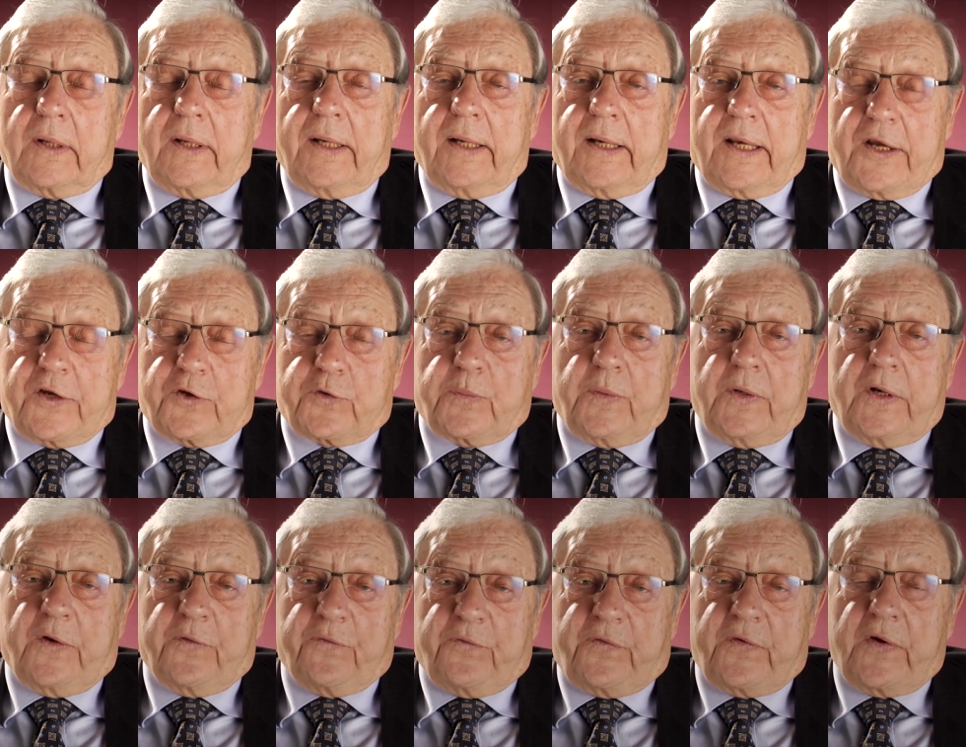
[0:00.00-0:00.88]
it has
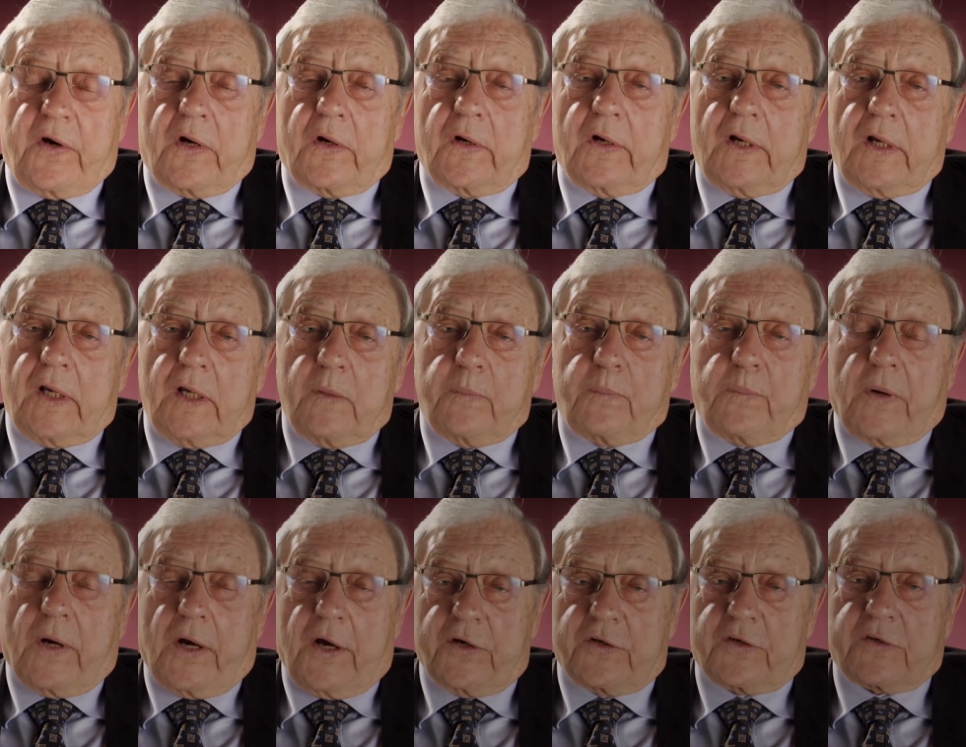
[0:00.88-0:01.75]
been a very
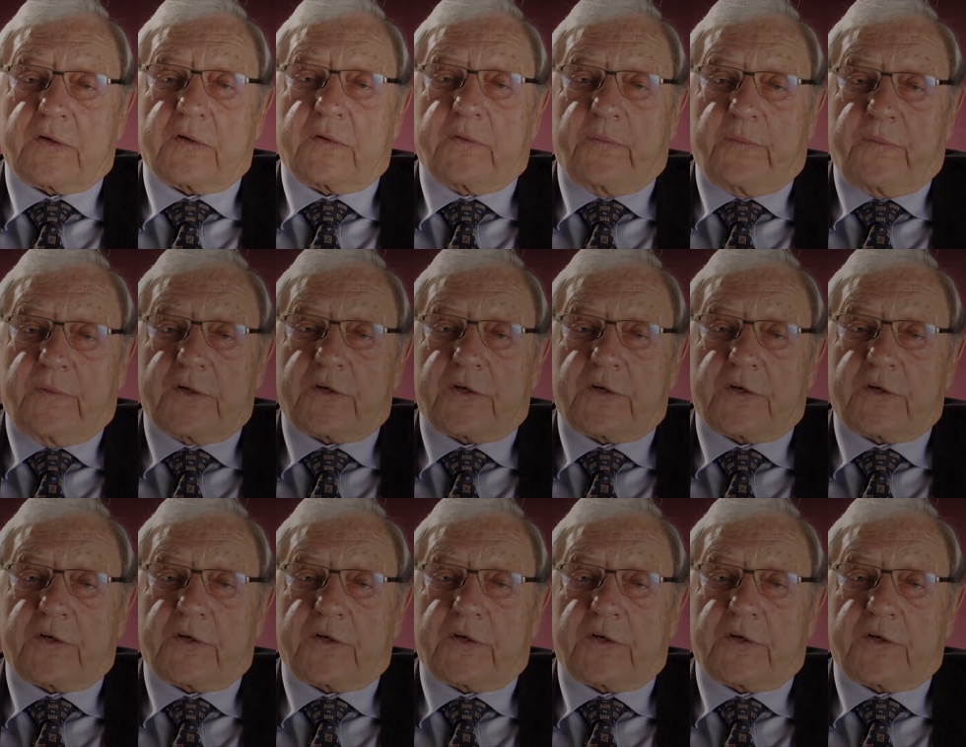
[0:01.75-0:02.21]
positive